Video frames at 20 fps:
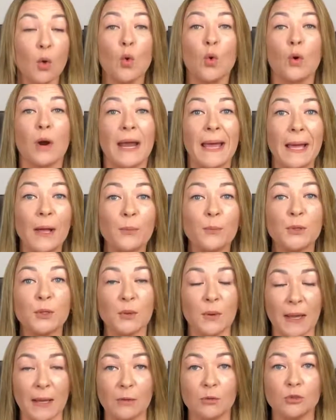or help you
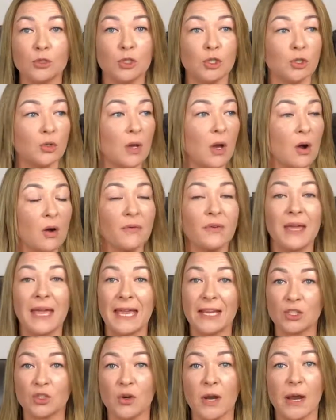out to do other
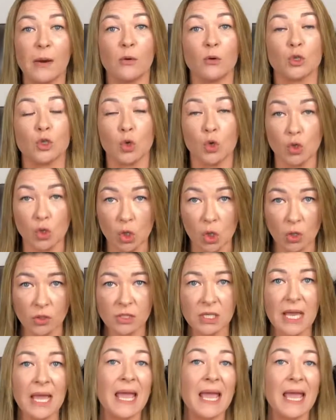extra hours or not.